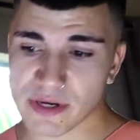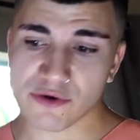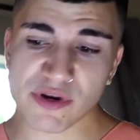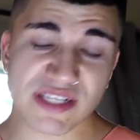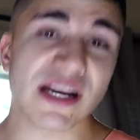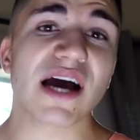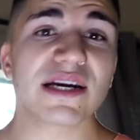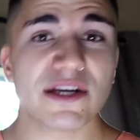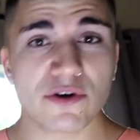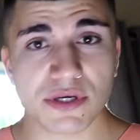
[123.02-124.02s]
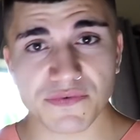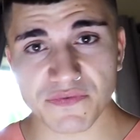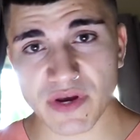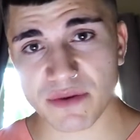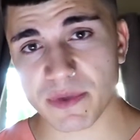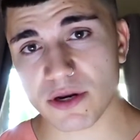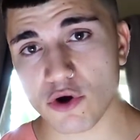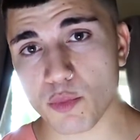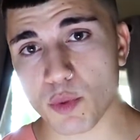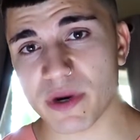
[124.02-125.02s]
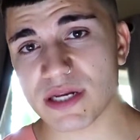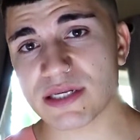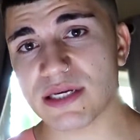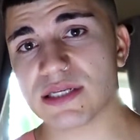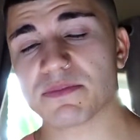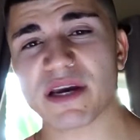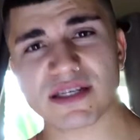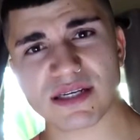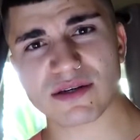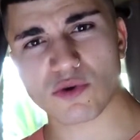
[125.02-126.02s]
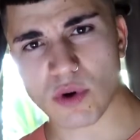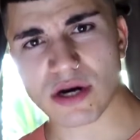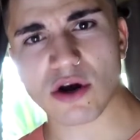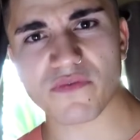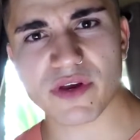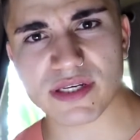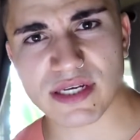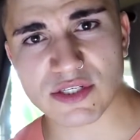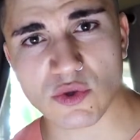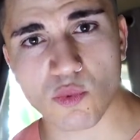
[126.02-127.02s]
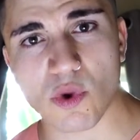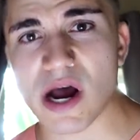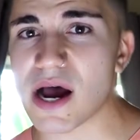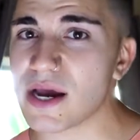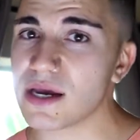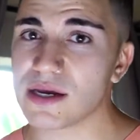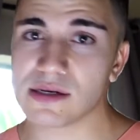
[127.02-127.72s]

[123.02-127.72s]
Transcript: increased likelihood of developing comorbidities, makes it quite obvious as to why